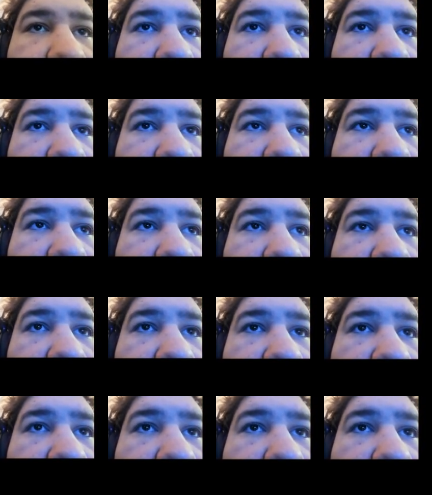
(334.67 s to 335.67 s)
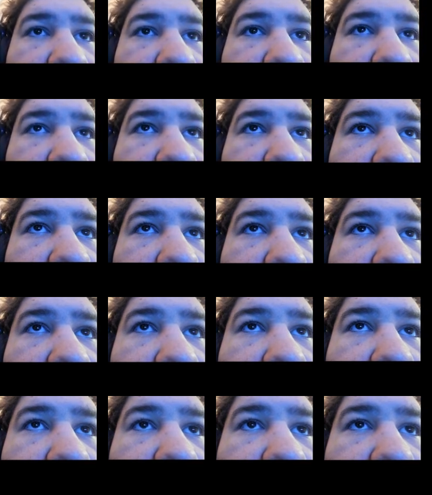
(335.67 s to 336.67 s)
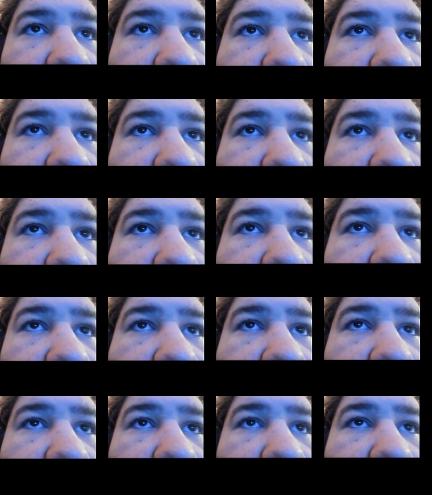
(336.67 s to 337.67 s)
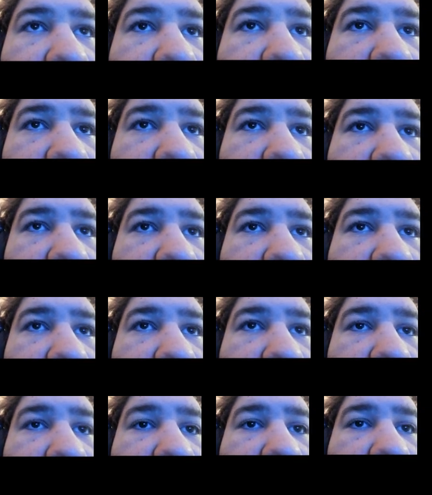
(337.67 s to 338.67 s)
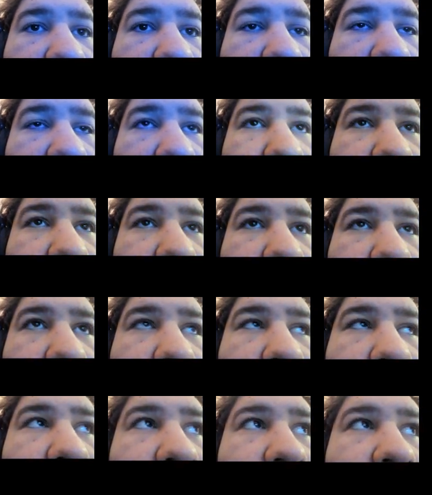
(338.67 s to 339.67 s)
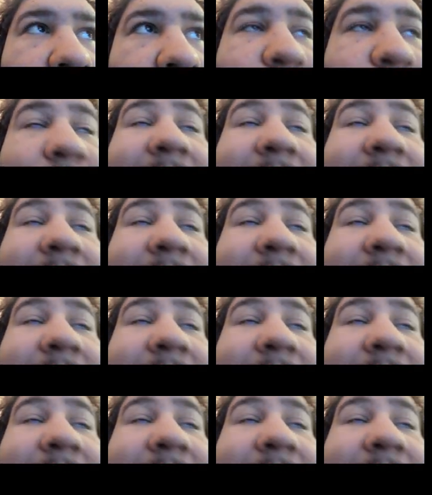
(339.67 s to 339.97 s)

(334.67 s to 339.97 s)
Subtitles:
Nobody speaks.